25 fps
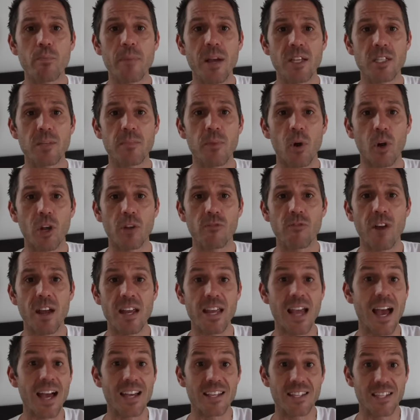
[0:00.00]
metabolic
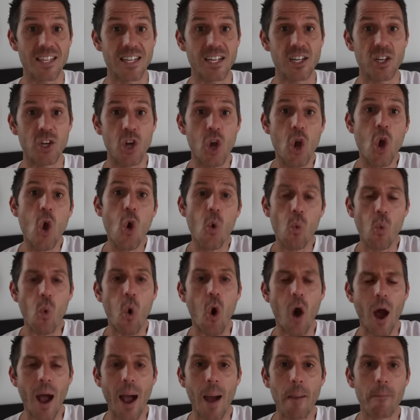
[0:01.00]
rate, as in
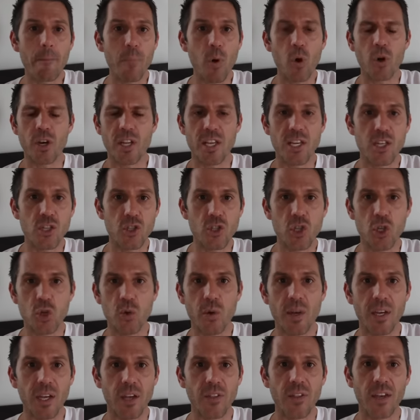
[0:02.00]
what our body is
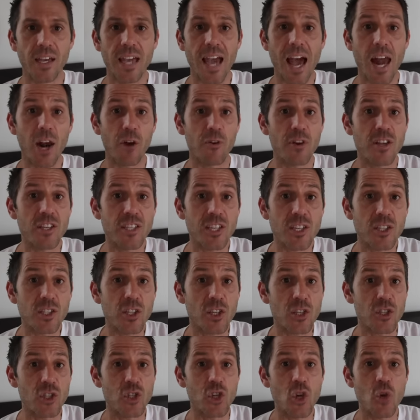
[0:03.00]
doing and the calories it's
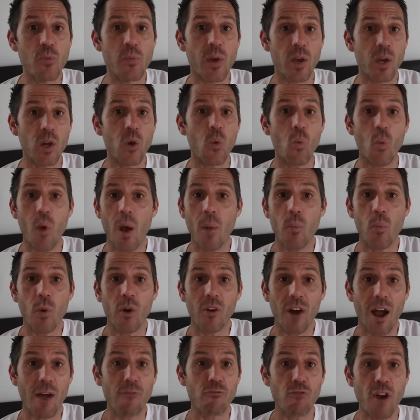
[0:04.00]
consuming when
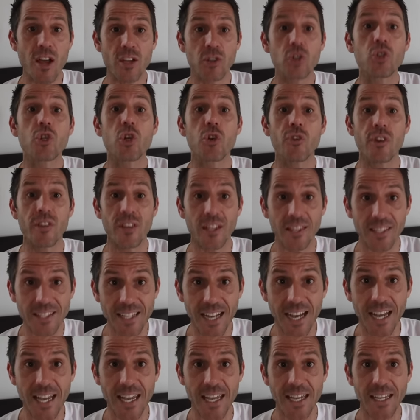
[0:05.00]
we're at rest during the
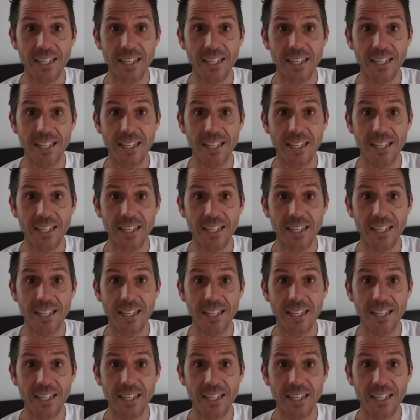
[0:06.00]
day.